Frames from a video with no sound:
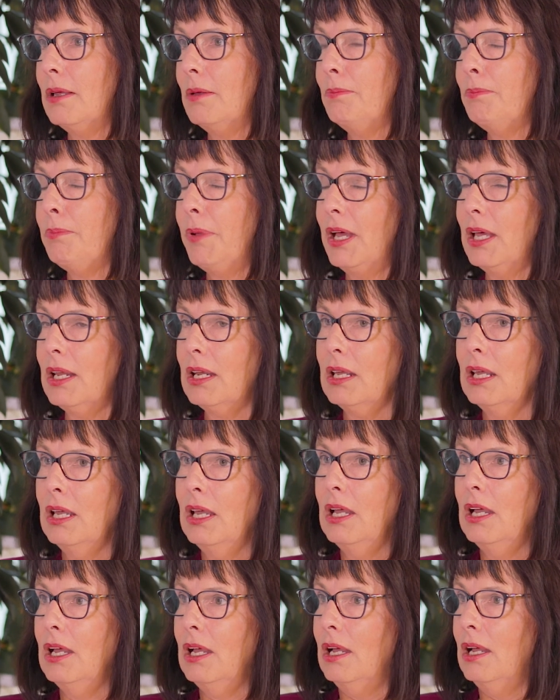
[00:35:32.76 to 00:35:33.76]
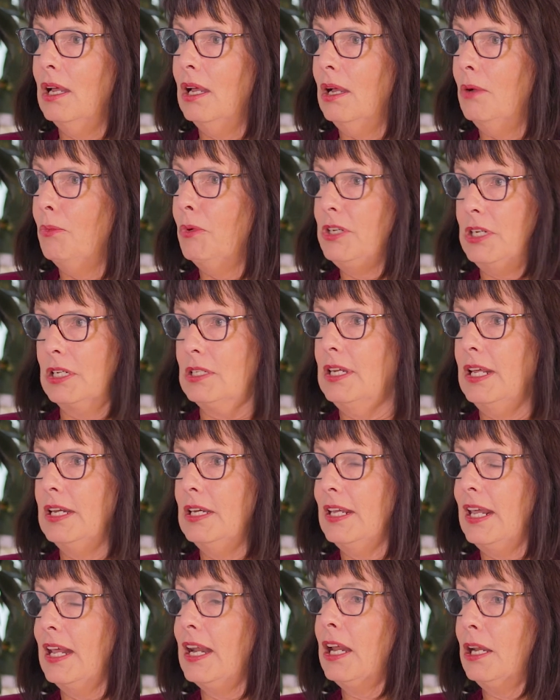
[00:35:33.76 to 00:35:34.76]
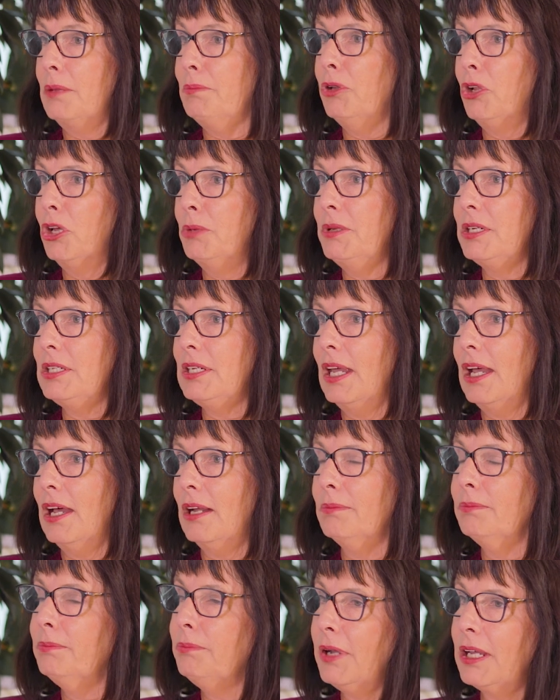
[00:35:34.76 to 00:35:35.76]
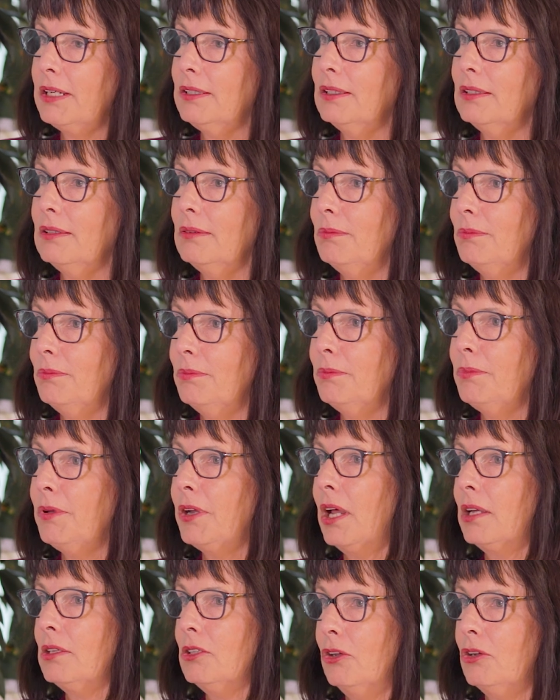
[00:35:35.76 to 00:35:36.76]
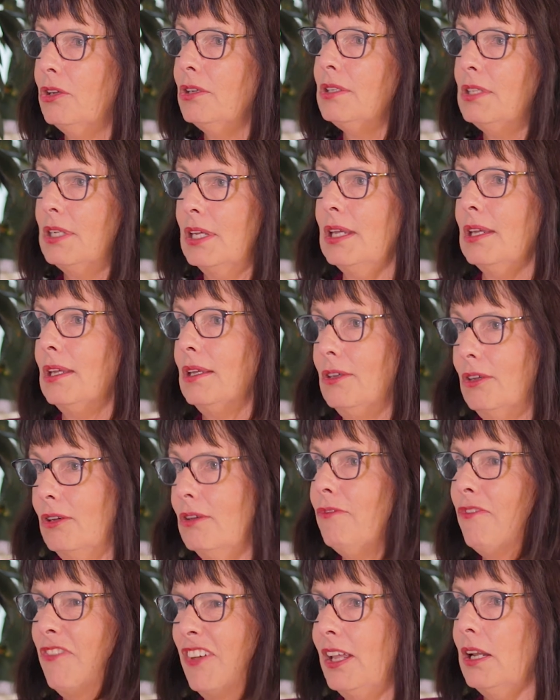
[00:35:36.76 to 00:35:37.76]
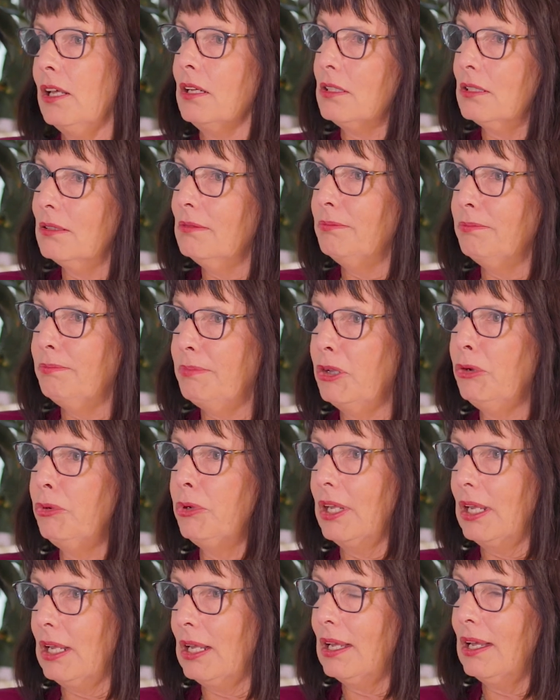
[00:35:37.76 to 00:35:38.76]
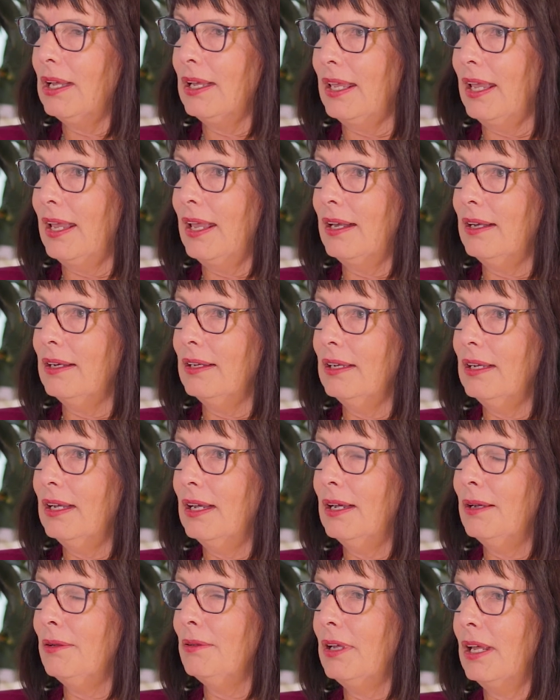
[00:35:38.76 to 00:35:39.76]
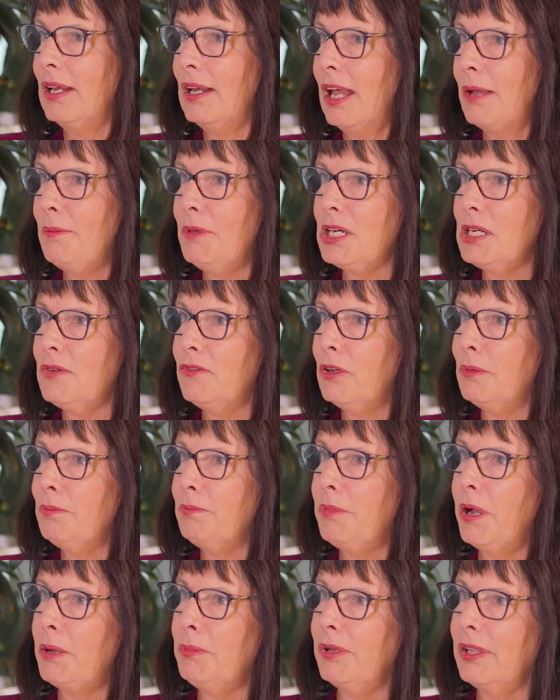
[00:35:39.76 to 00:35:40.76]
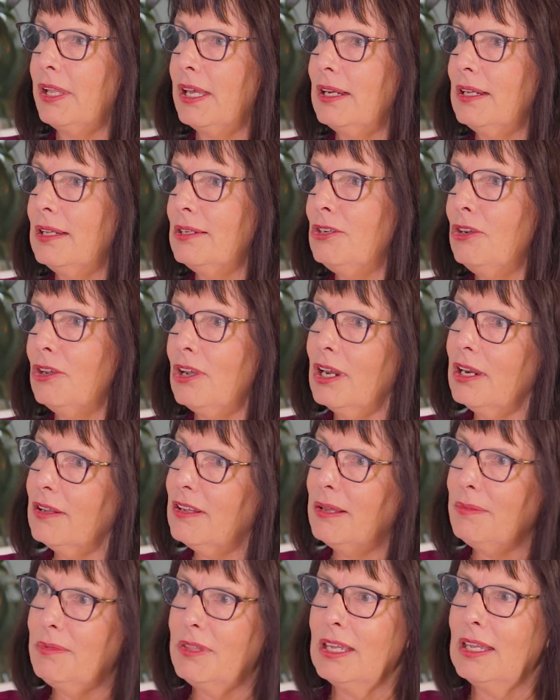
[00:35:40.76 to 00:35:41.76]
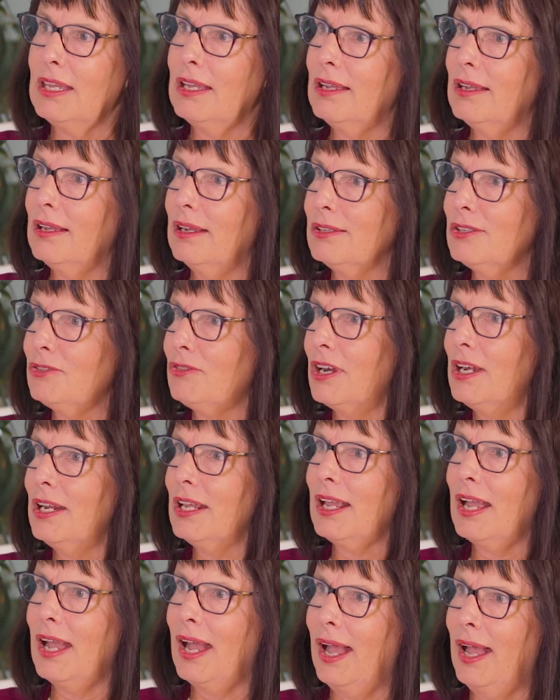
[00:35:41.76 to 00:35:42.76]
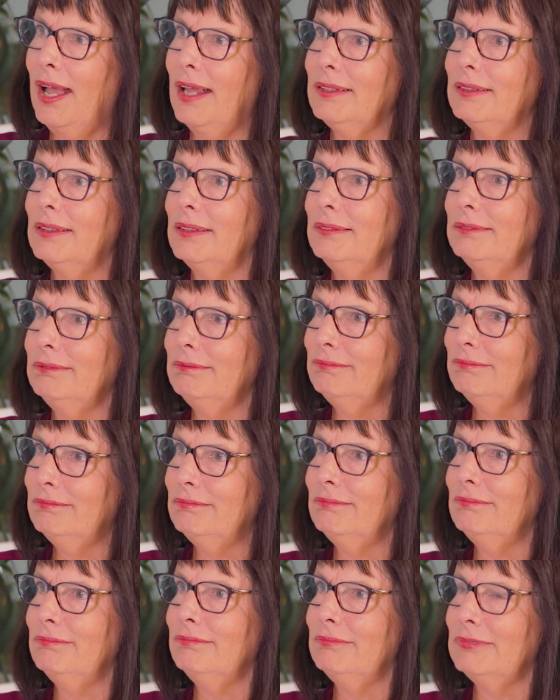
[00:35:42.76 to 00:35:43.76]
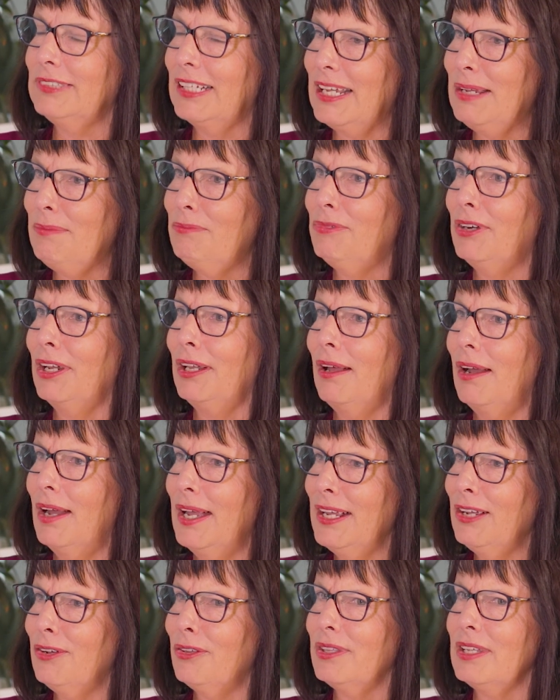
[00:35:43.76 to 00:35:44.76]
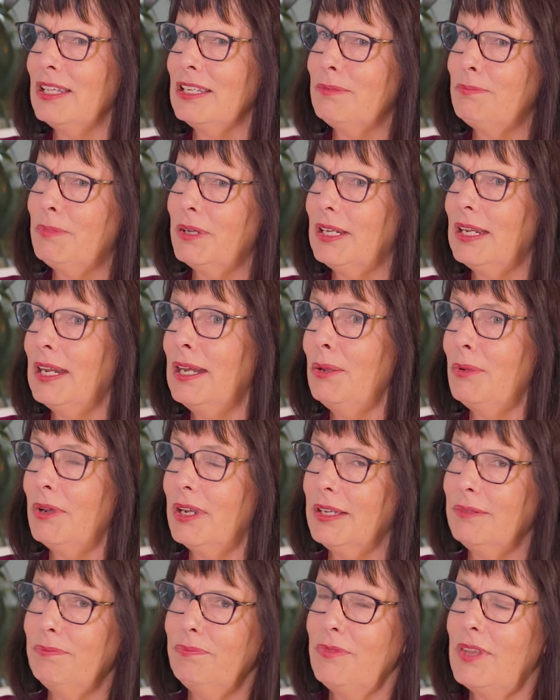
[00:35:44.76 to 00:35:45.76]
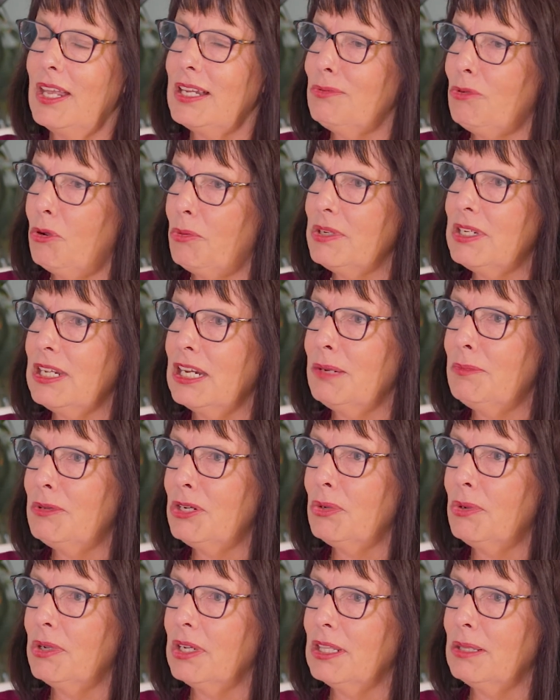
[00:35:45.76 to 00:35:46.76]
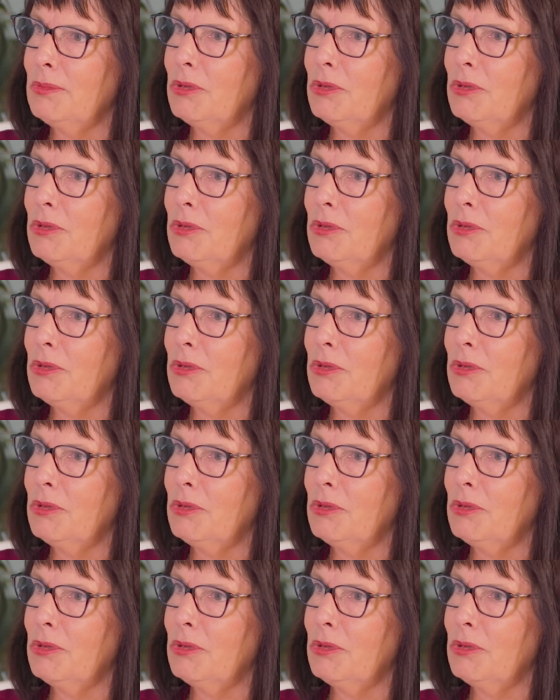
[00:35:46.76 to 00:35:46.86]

But we just need to get unemployment down. But you can feel it building again, and how much of a bubble that is. You kind of keep thinking Australia can't keep relying on this, but anyway, that's what we seem to be doing at the